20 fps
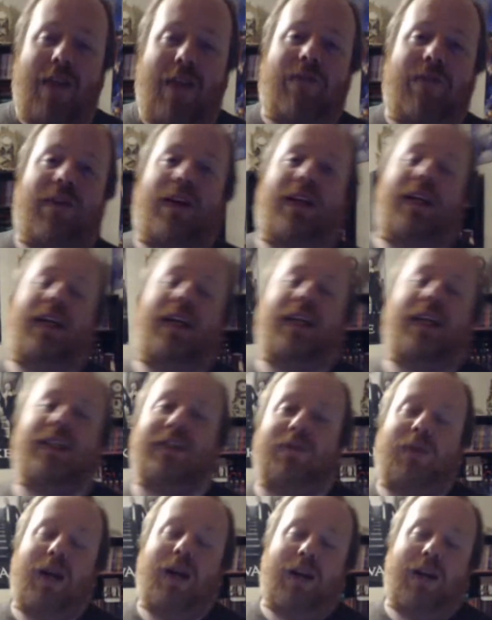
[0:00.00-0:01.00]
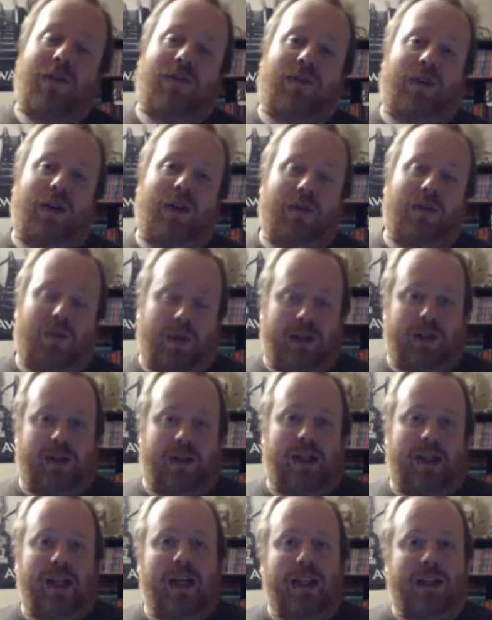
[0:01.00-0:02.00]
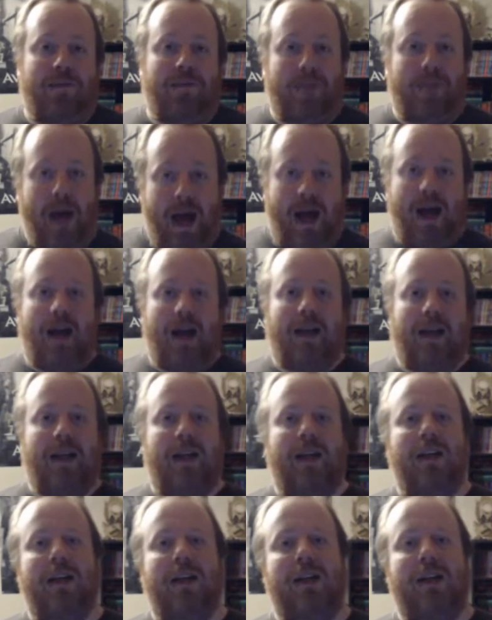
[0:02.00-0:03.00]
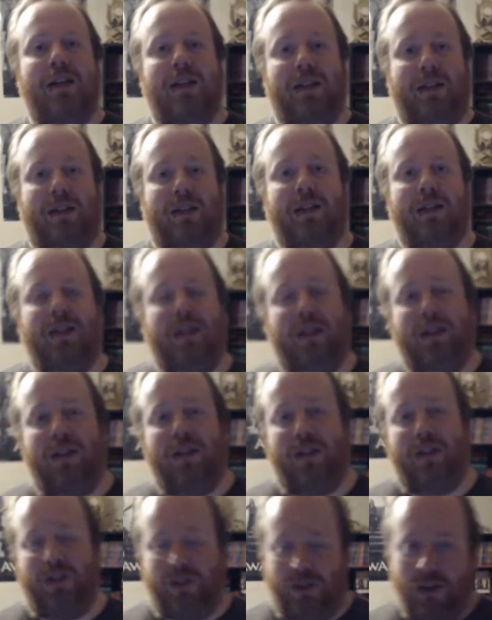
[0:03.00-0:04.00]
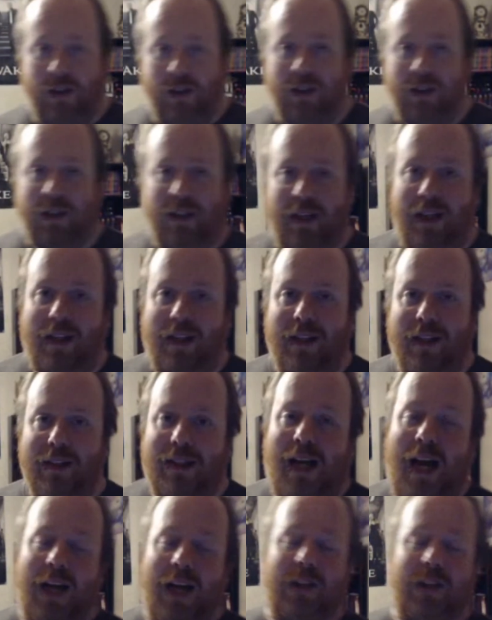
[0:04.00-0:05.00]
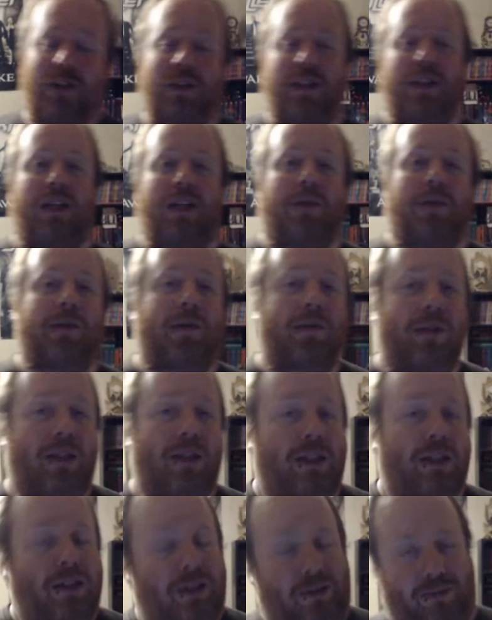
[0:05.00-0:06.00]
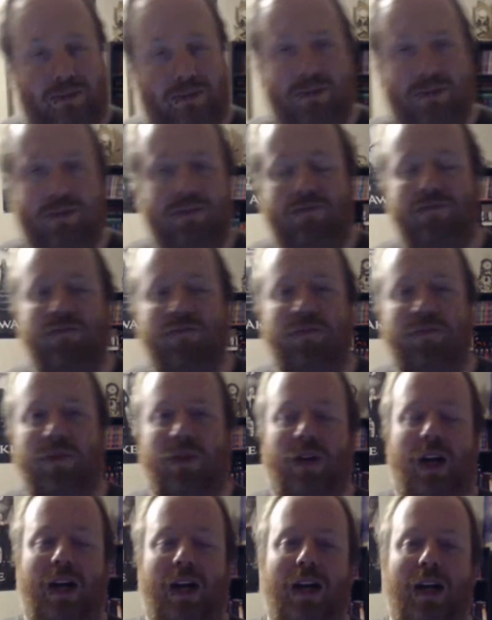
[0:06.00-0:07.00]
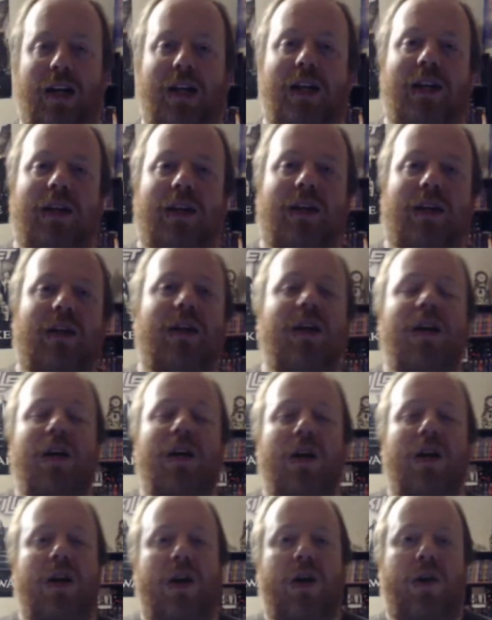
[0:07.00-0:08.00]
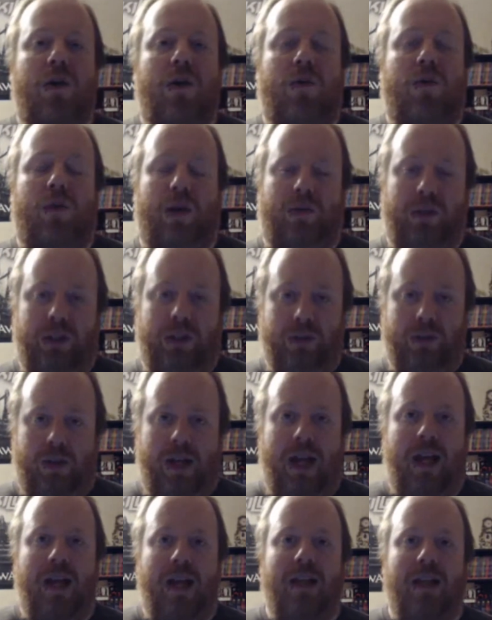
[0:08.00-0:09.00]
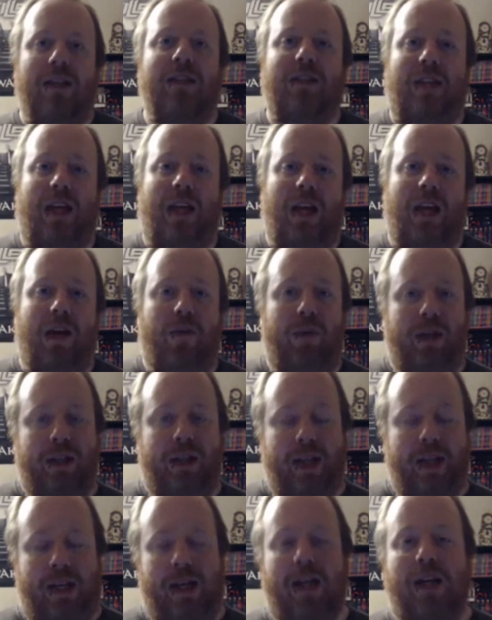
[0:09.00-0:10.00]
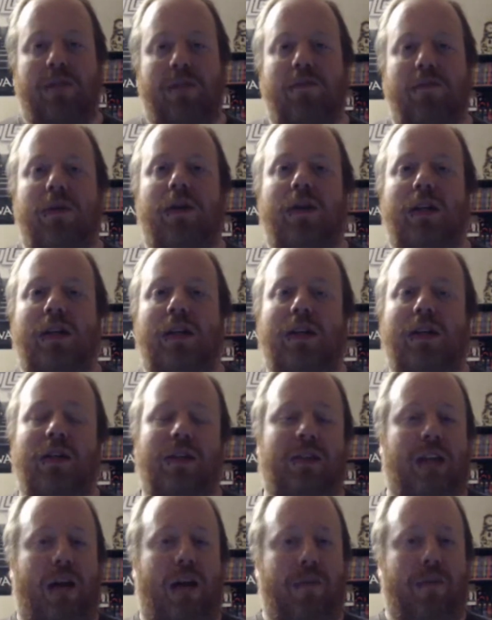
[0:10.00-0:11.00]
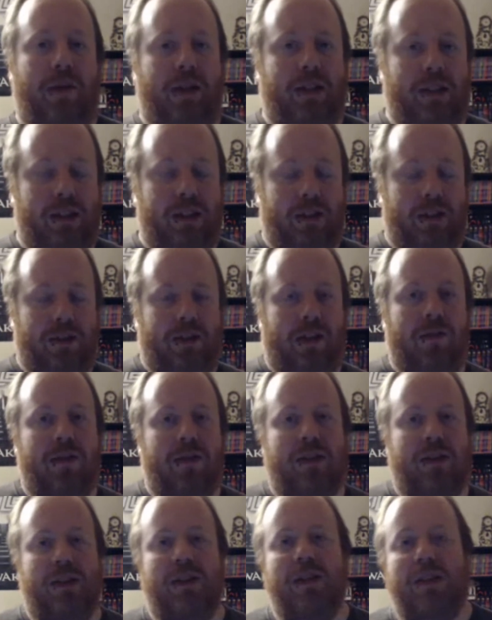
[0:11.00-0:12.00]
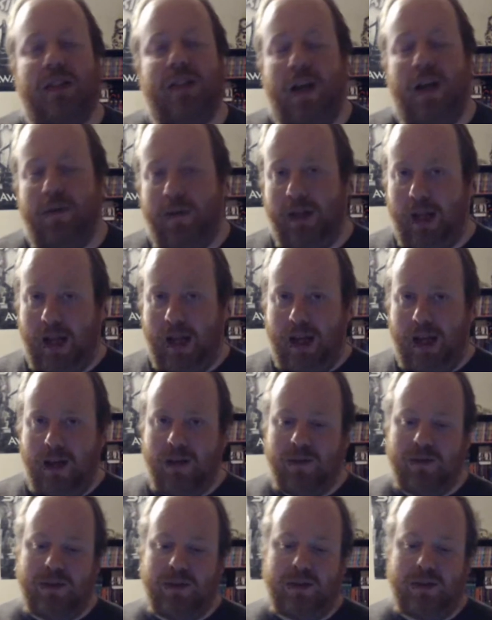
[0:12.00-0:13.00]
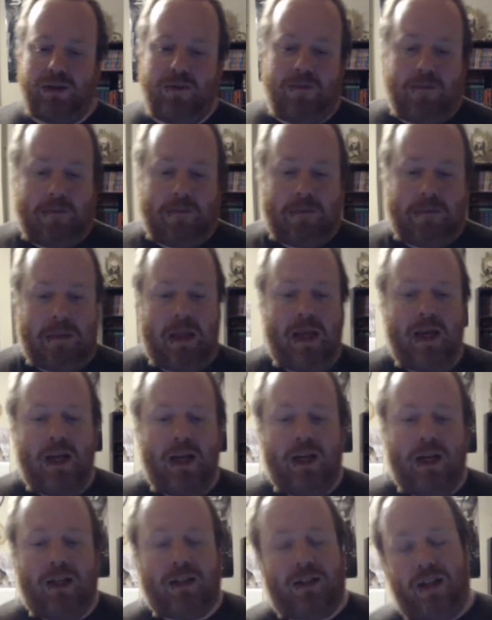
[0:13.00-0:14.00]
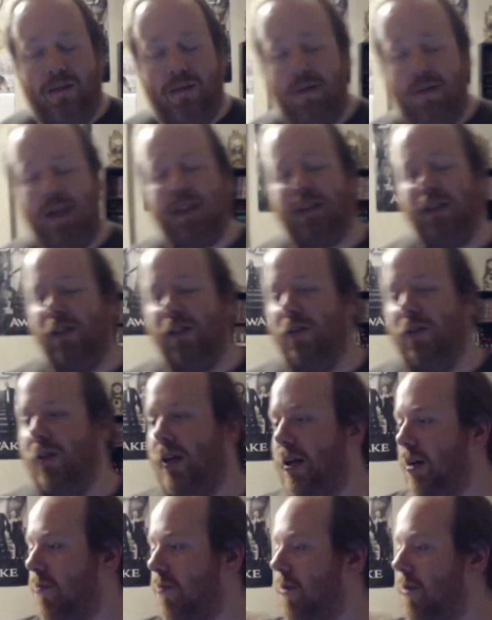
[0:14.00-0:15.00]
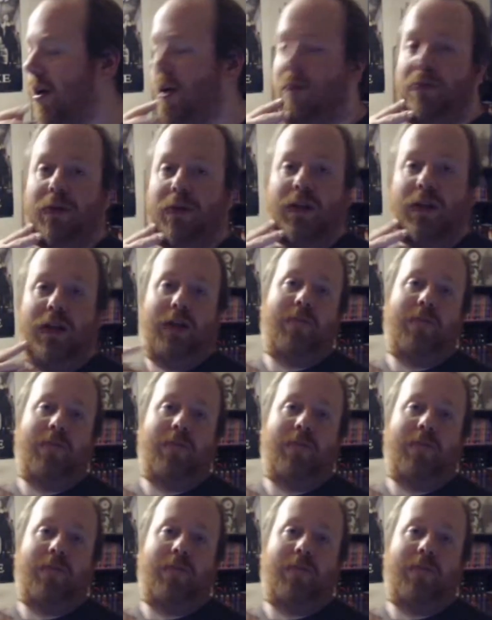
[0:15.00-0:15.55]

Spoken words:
finally gets away for everyone to get out the back, the Strucker kids actually come up with this great idea. Why don't we join hands and we take down the building, stopping Sentinel services, stopping the Hounds? So they basically do a Hail Mary play.